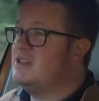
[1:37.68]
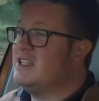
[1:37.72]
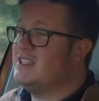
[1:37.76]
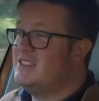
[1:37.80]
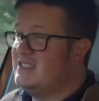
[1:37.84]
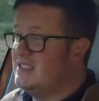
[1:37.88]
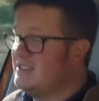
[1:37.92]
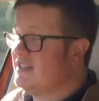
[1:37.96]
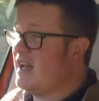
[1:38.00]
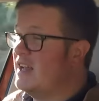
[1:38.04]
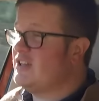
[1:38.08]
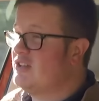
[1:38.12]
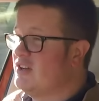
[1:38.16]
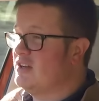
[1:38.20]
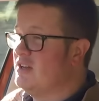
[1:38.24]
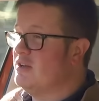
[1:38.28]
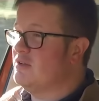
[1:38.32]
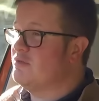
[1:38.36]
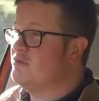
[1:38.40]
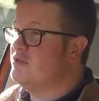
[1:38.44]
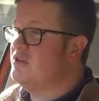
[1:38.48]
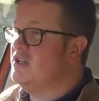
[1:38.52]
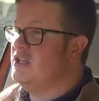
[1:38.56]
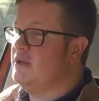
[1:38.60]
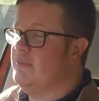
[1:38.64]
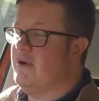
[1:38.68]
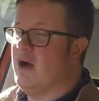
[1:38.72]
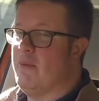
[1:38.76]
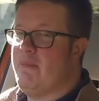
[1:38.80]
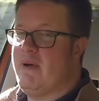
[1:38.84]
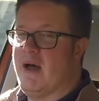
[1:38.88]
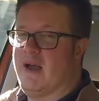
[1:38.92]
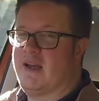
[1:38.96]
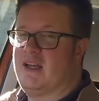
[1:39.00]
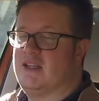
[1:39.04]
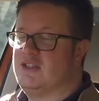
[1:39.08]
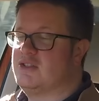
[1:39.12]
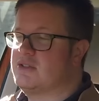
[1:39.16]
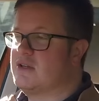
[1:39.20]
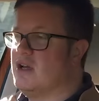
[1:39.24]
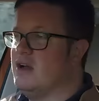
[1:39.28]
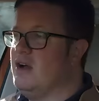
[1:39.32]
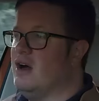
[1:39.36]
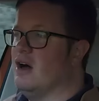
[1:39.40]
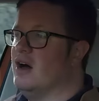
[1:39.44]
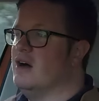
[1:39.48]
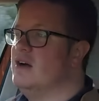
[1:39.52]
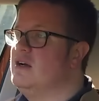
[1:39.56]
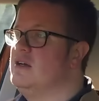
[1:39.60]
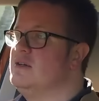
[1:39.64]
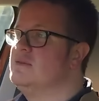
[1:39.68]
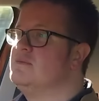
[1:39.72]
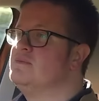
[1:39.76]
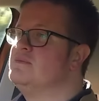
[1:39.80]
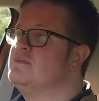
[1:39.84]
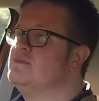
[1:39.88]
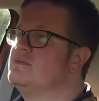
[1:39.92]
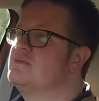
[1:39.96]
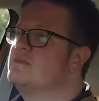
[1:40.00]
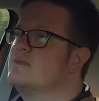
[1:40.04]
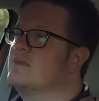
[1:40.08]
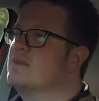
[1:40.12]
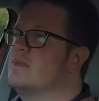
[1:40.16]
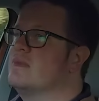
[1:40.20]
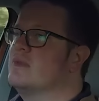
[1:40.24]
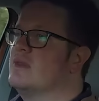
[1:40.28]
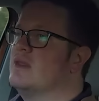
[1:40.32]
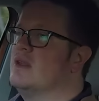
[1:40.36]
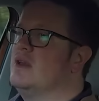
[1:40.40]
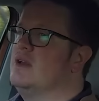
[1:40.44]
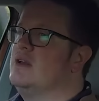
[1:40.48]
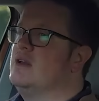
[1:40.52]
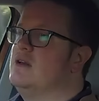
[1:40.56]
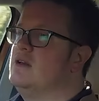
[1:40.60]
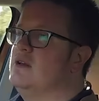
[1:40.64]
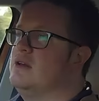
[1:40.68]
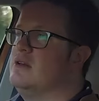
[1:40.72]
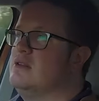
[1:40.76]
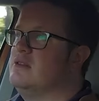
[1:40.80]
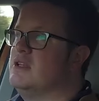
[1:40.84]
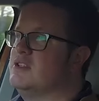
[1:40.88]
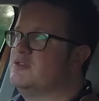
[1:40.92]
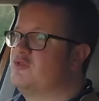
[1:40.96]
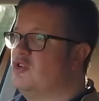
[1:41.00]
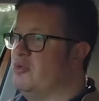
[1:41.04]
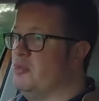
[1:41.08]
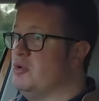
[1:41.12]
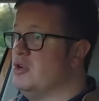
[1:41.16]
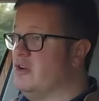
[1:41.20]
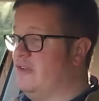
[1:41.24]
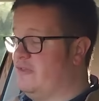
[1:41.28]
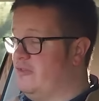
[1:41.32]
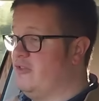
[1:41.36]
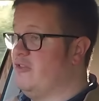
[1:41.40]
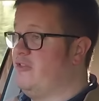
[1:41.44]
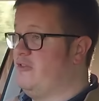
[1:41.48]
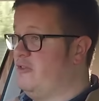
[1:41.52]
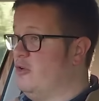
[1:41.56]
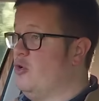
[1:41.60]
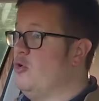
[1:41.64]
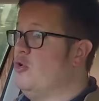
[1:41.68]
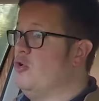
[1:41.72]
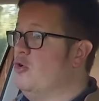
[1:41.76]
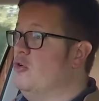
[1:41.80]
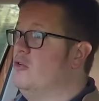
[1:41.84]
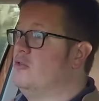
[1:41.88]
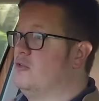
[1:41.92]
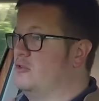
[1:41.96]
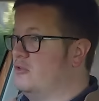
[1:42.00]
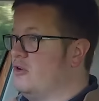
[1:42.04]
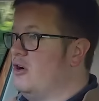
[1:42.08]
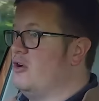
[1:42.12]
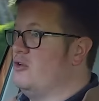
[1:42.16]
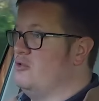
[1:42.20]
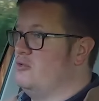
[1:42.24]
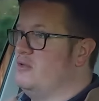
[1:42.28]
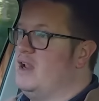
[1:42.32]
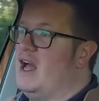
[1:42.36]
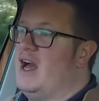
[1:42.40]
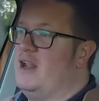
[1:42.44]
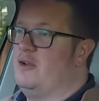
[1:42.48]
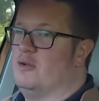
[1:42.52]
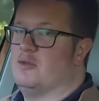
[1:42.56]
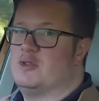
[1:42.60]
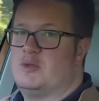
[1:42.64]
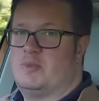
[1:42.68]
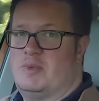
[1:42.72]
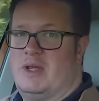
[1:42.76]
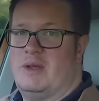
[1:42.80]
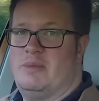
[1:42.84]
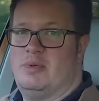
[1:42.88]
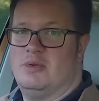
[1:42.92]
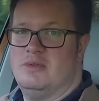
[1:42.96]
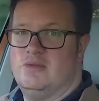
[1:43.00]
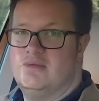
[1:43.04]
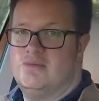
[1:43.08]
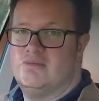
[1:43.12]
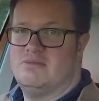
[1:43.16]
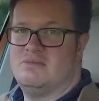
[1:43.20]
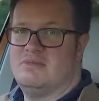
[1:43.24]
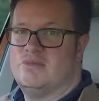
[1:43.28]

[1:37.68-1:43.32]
this is actually a really well packaged car. There's room enough for 4 grown adult people